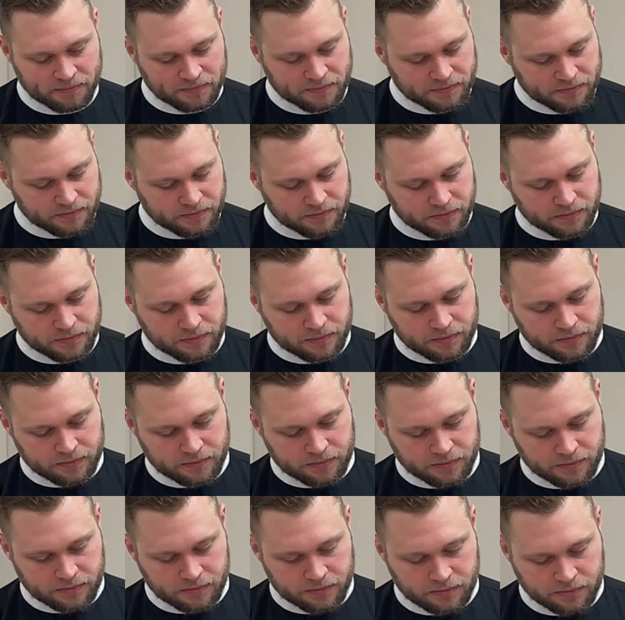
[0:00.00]

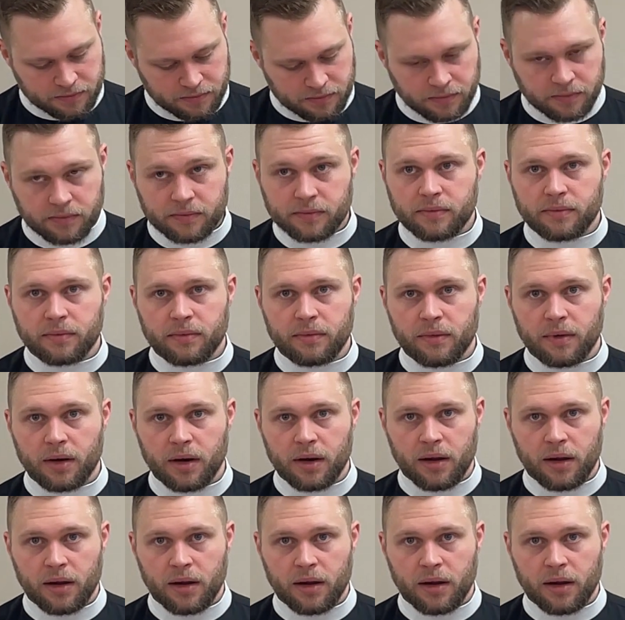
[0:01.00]
No one is speaking in this clip.